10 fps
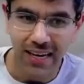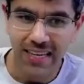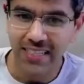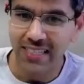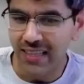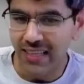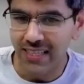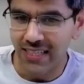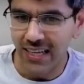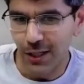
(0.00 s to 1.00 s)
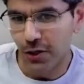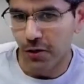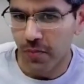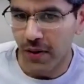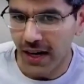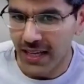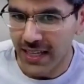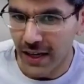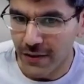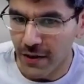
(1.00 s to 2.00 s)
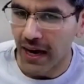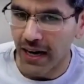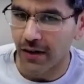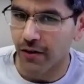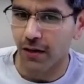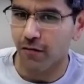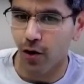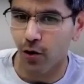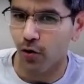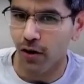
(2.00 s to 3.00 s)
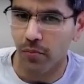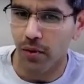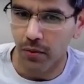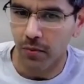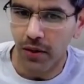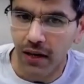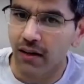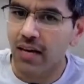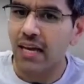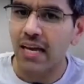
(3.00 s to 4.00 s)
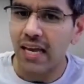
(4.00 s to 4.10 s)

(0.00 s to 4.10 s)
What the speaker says: leads in this stage should be at least have some activity followed up, blah, blah, blah.